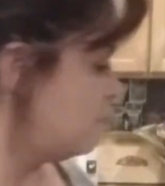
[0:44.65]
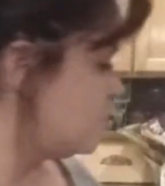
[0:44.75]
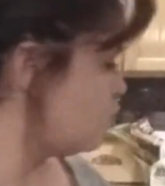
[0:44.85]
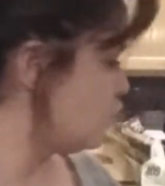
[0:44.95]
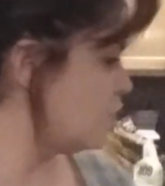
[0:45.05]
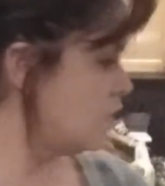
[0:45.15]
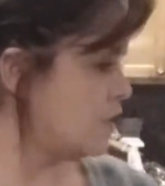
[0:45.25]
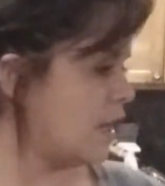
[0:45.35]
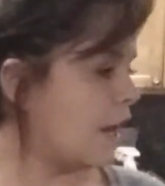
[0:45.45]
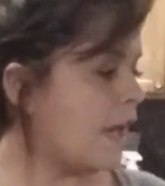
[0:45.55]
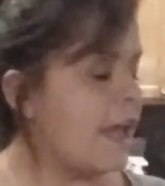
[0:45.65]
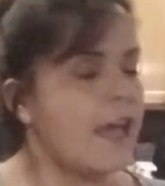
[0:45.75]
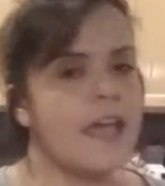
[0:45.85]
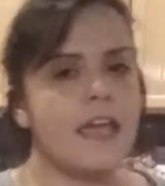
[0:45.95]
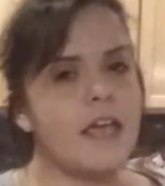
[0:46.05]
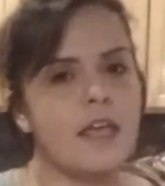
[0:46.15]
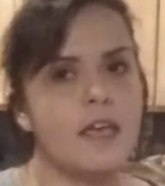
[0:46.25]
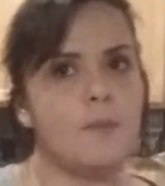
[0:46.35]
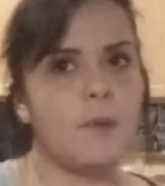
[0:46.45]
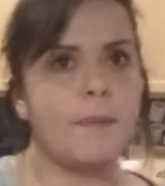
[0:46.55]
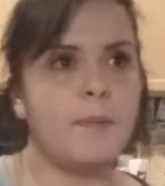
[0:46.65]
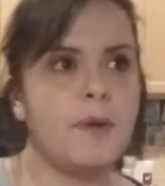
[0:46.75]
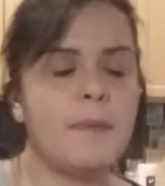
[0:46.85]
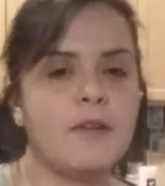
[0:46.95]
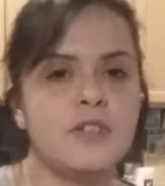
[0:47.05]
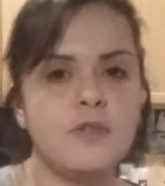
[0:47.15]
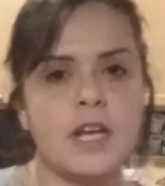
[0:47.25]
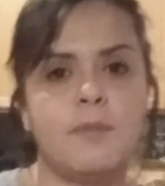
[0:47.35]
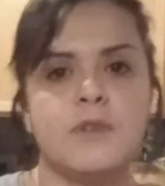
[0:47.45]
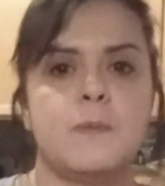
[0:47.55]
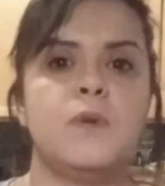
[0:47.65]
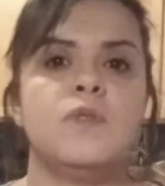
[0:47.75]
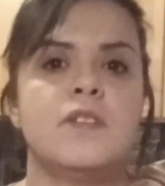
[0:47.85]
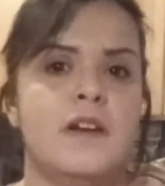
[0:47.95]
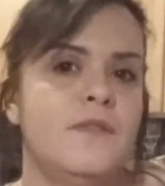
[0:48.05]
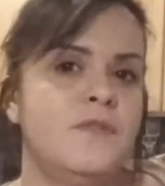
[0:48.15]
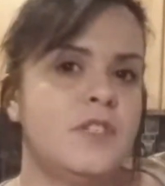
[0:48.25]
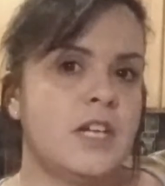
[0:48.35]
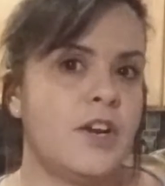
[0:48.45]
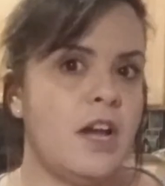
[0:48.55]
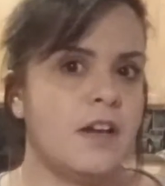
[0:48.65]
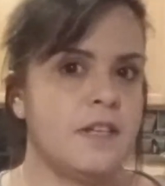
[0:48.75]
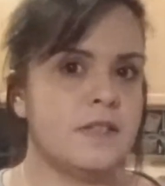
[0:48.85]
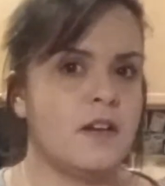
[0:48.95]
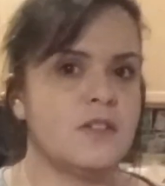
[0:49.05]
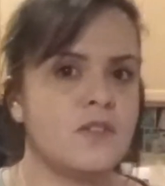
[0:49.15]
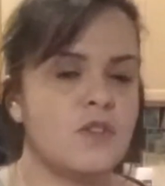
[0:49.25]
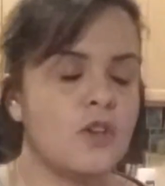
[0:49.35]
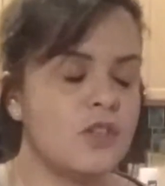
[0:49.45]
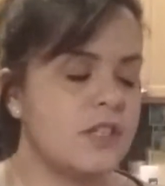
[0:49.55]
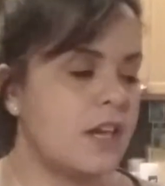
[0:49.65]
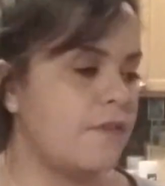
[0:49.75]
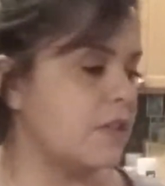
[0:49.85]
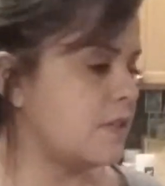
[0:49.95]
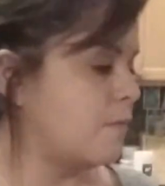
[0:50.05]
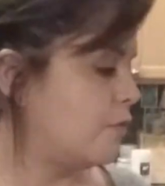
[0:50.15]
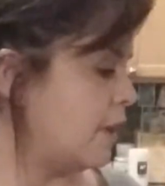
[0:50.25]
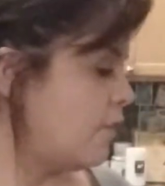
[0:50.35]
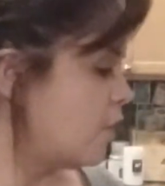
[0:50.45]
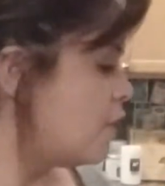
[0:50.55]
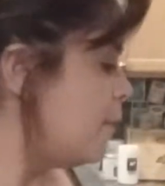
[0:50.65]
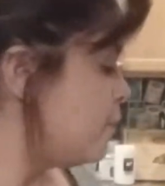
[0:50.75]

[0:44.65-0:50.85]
just drizzled it, and probably about 2 tablespoons of teriyaki sauce to give it some flavor.